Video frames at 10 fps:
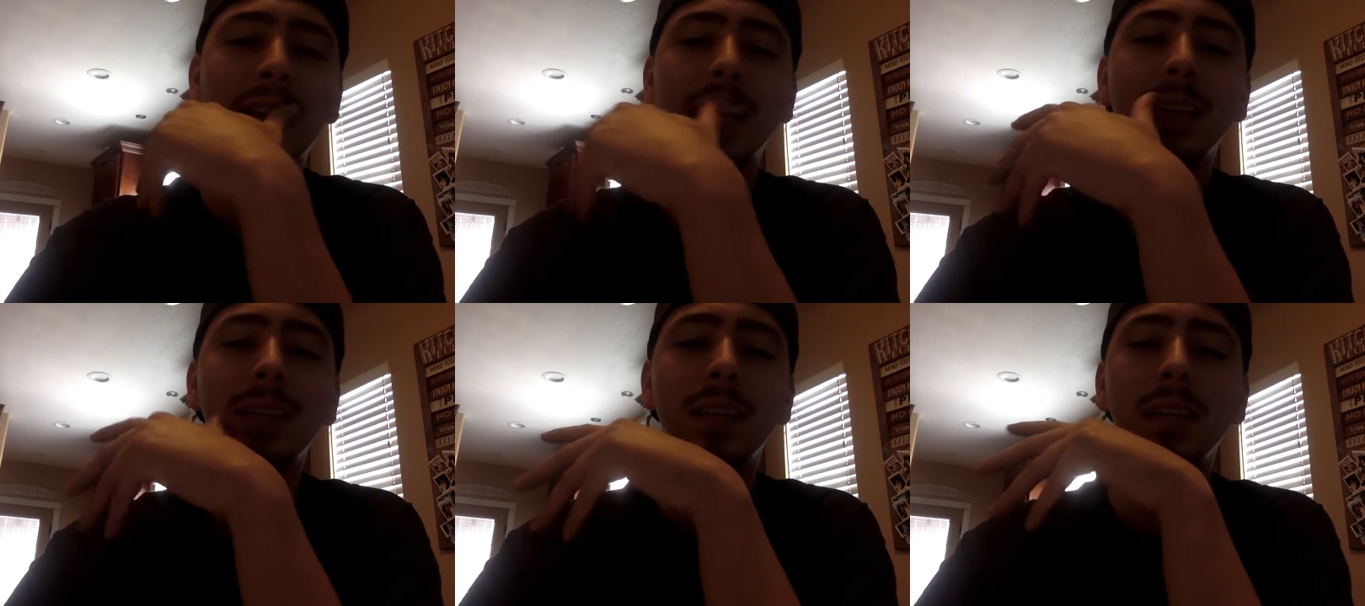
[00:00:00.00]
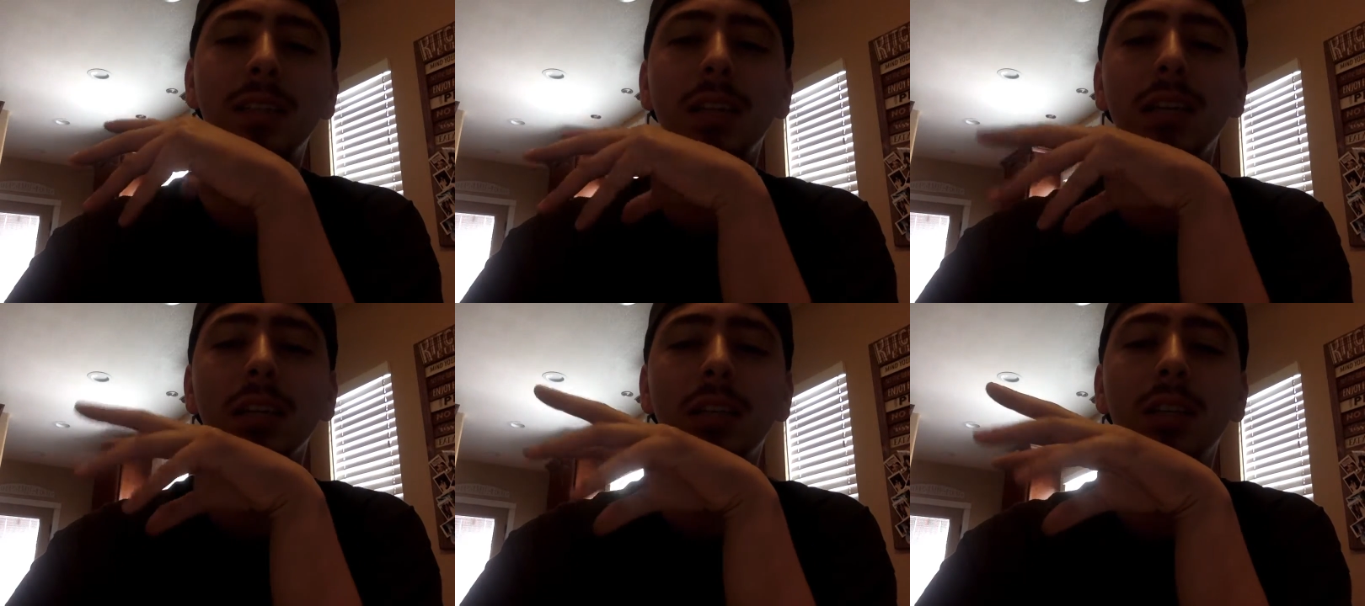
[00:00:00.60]
it's
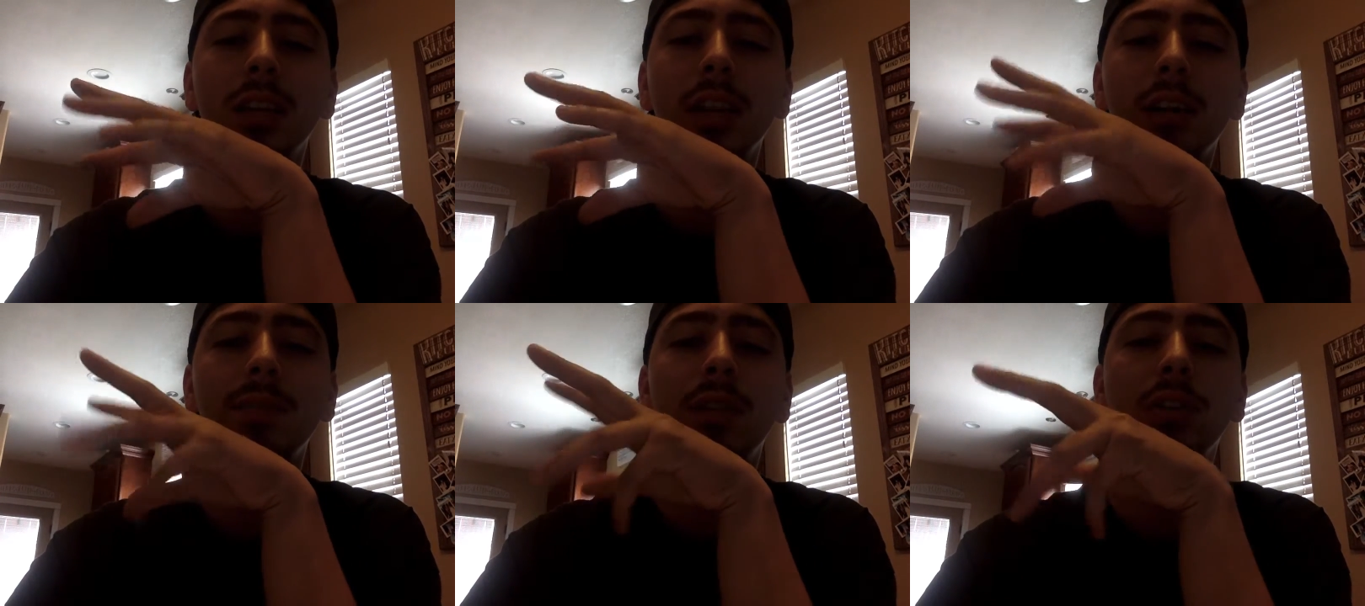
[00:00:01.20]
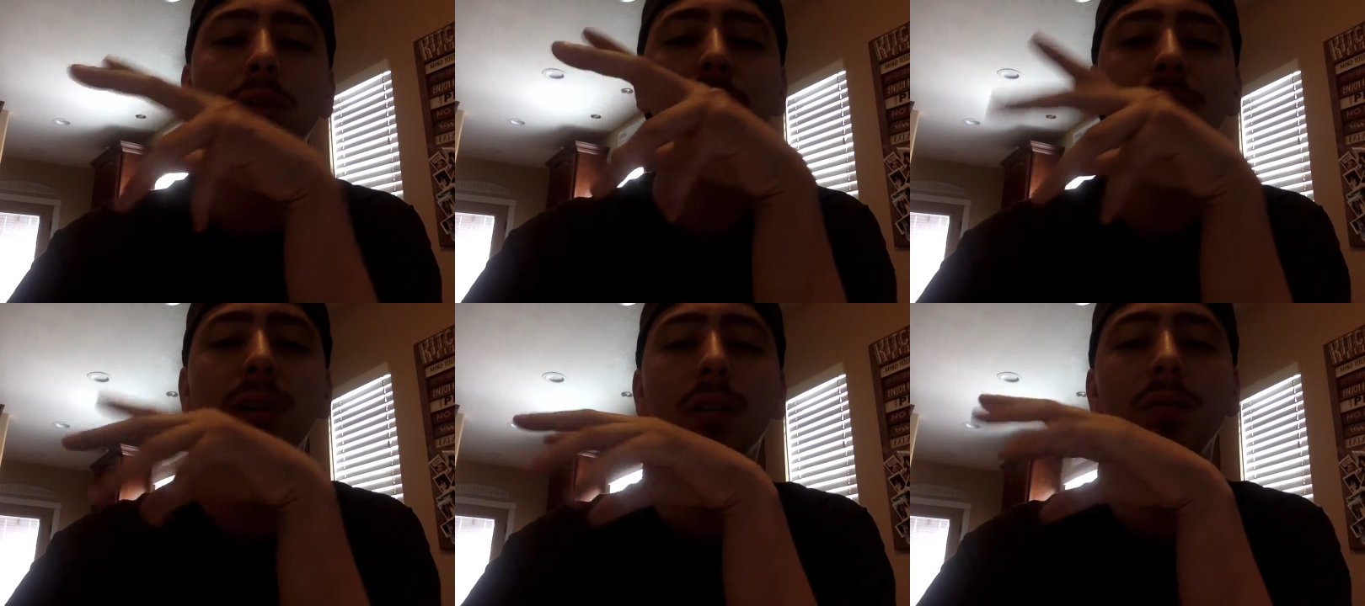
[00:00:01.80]
like the connective tissue that
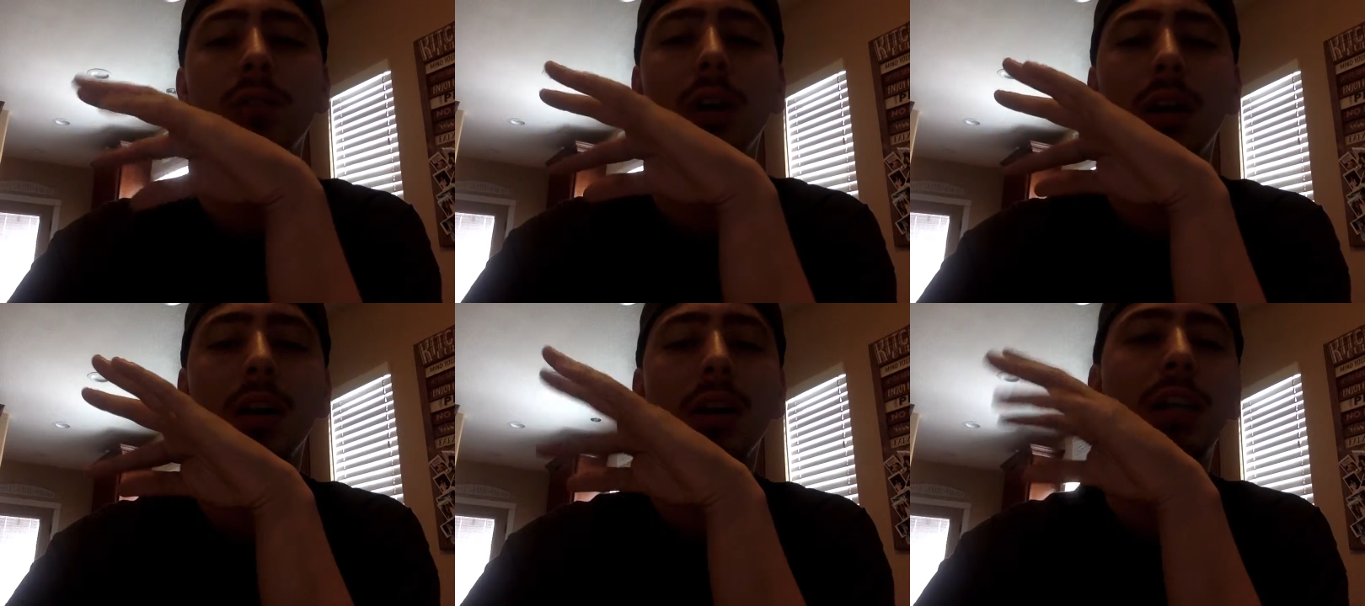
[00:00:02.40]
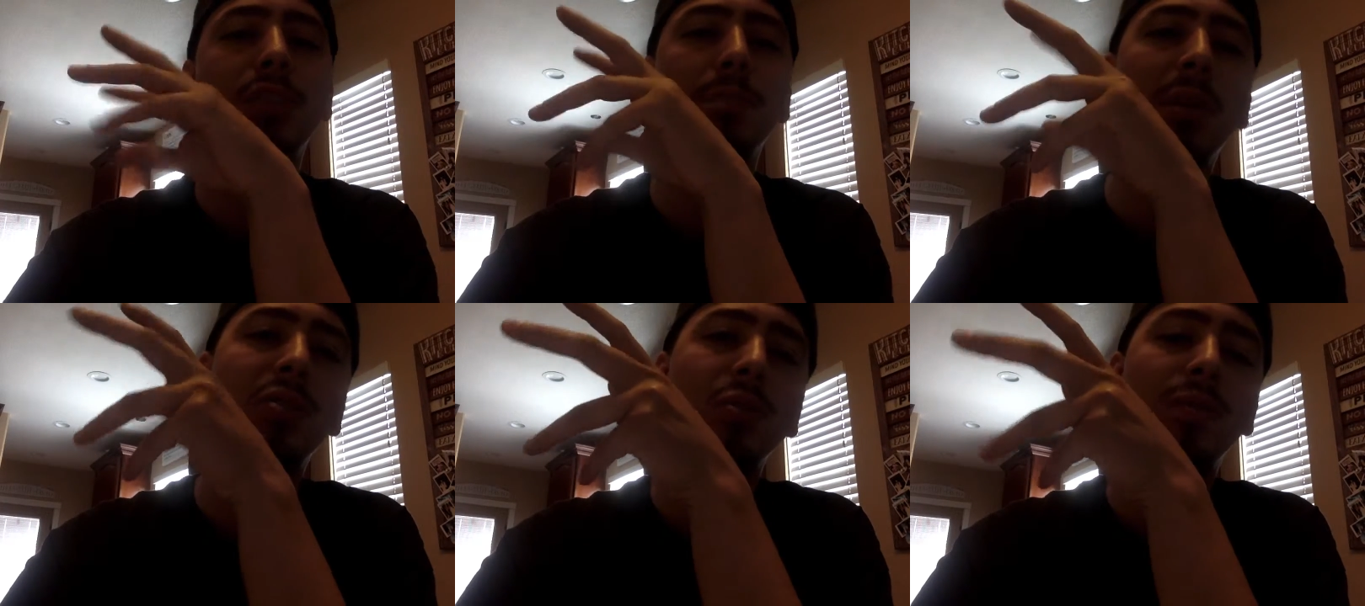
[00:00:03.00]
surrounds each
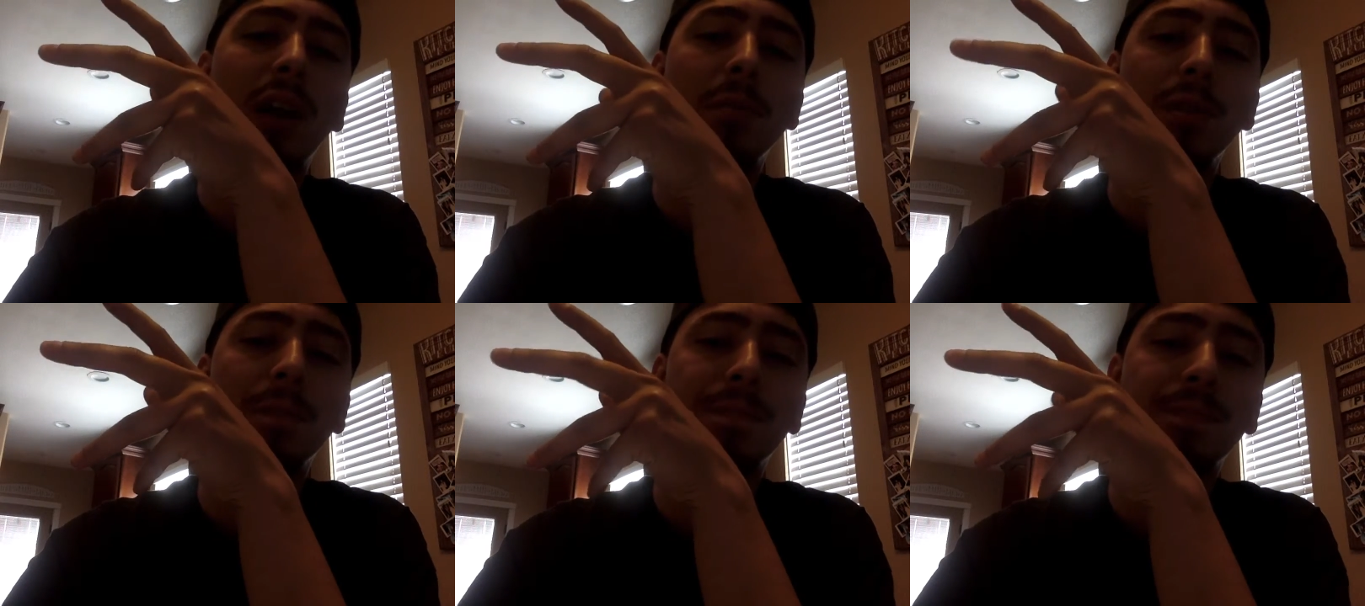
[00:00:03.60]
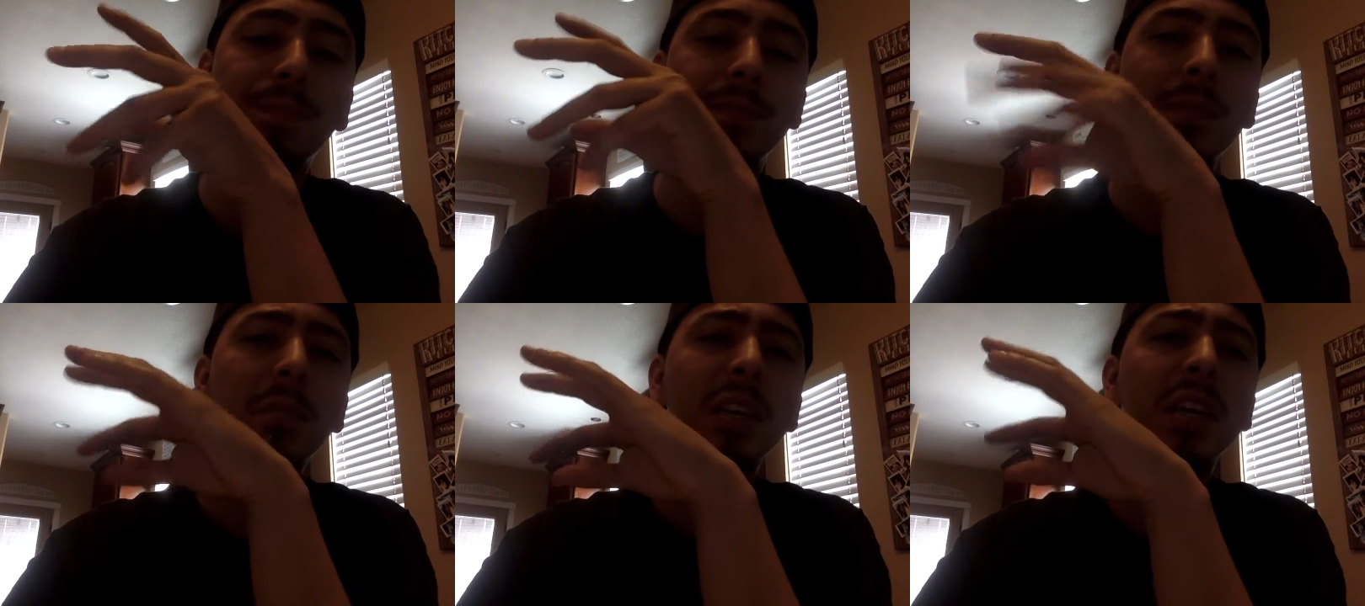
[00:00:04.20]
muscle fiber
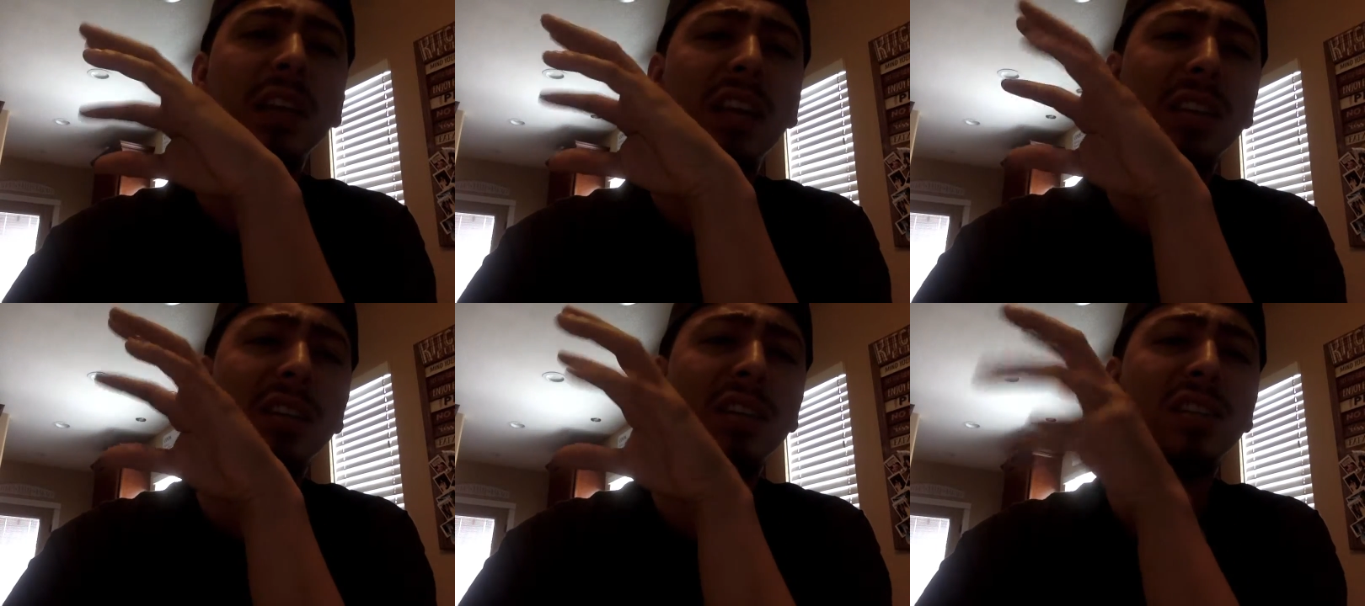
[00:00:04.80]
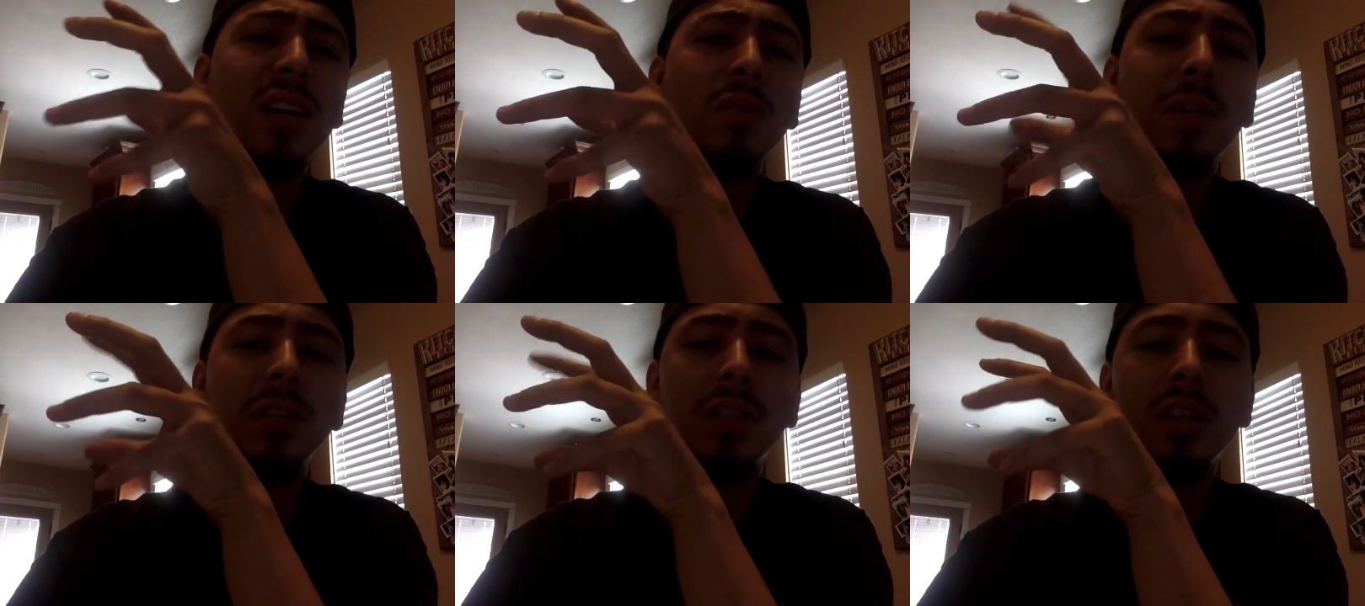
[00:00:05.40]
in like the cell
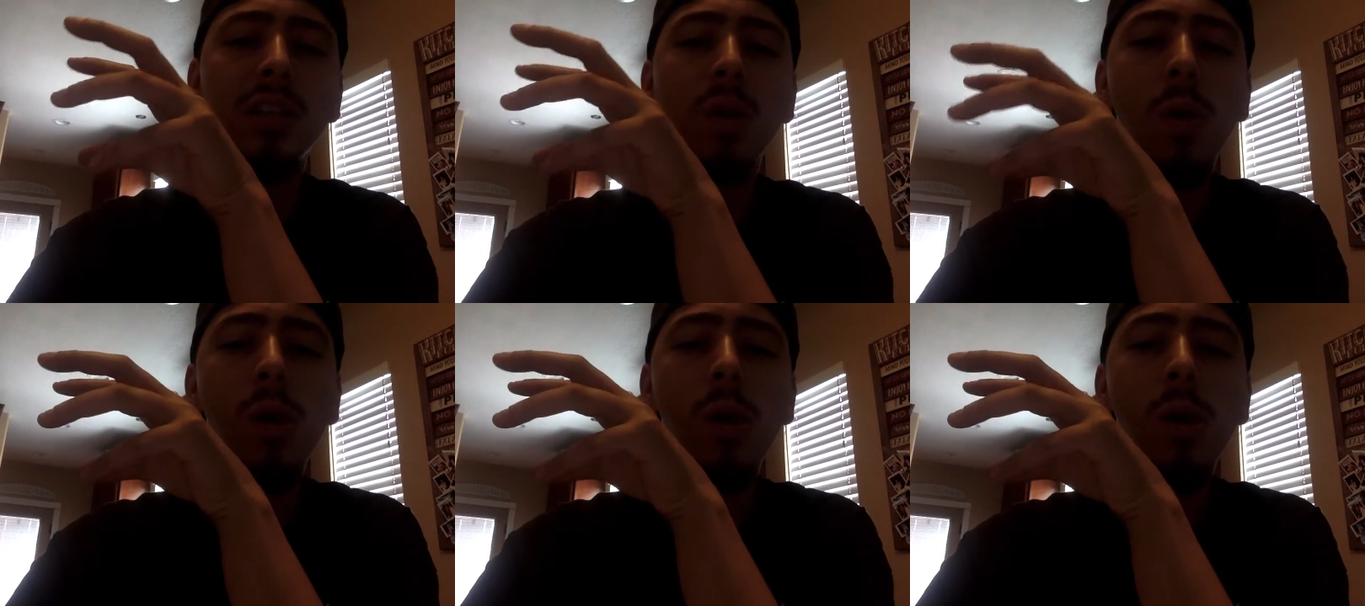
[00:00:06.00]
basically.